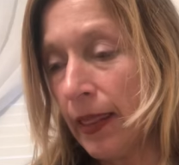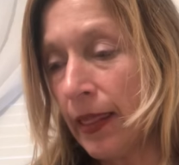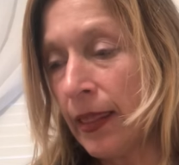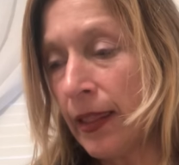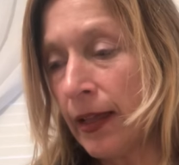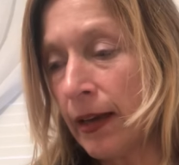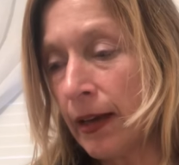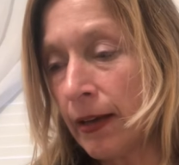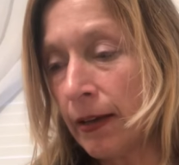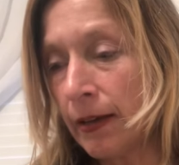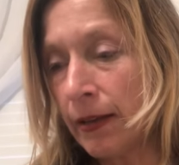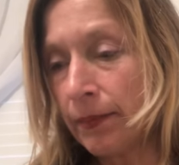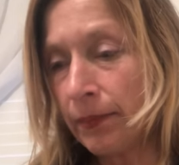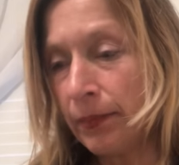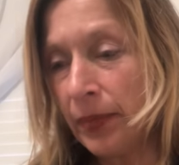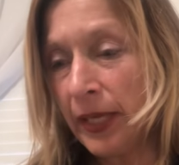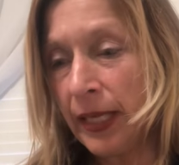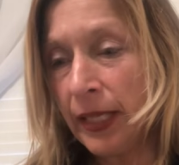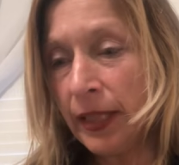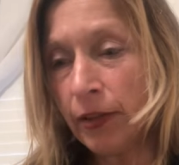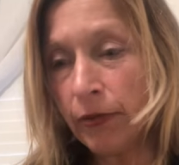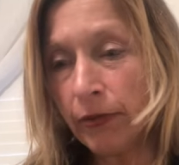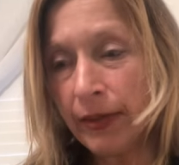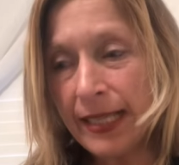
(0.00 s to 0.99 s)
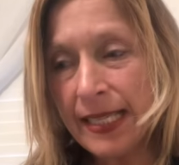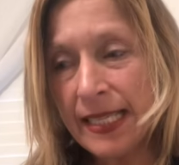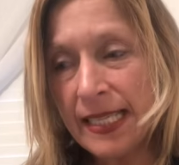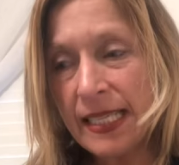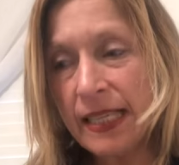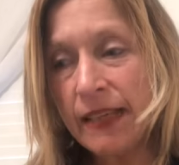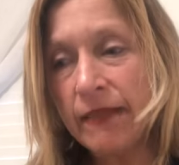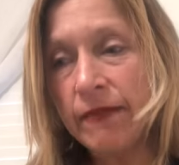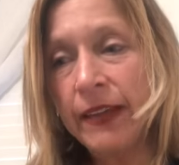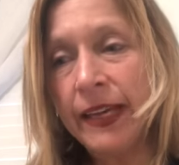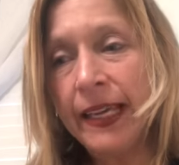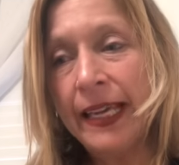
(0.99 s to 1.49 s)
the being the
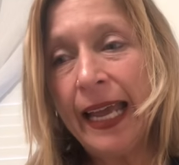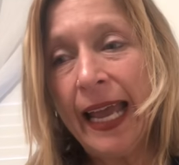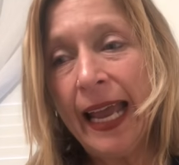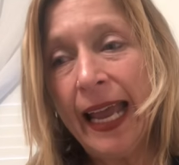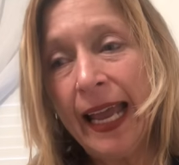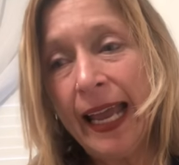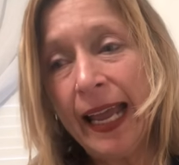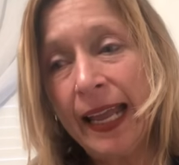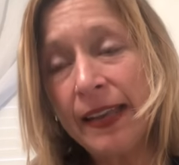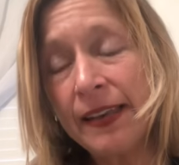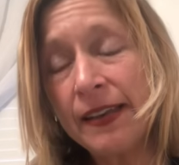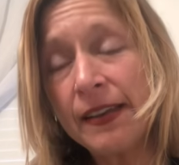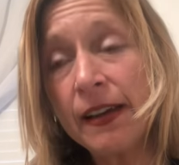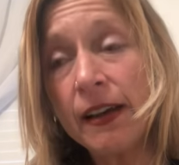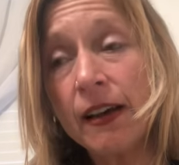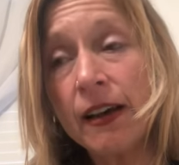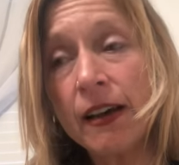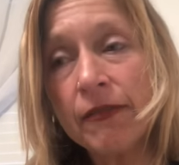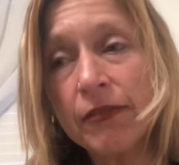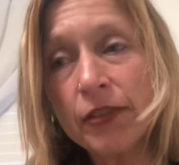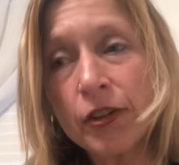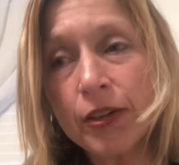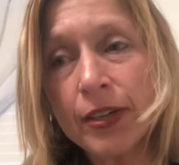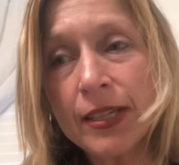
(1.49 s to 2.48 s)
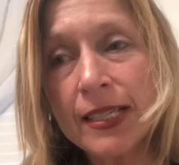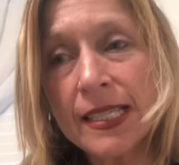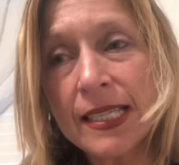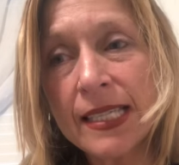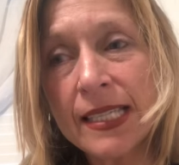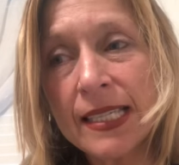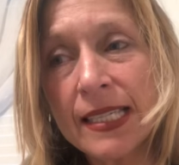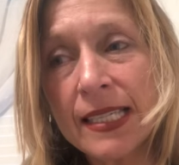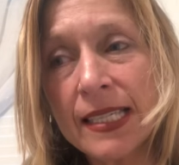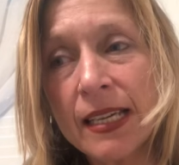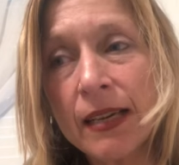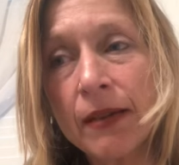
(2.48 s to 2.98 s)
receiving end of
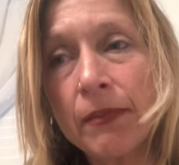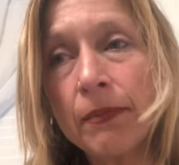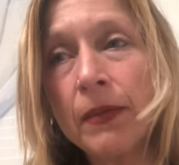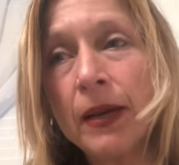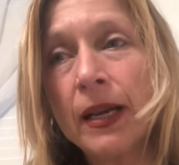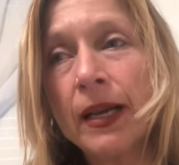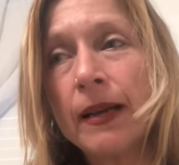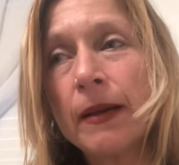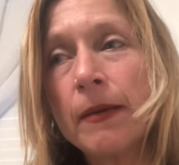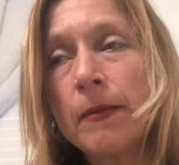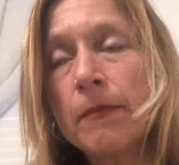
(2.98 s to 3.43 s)
criticism,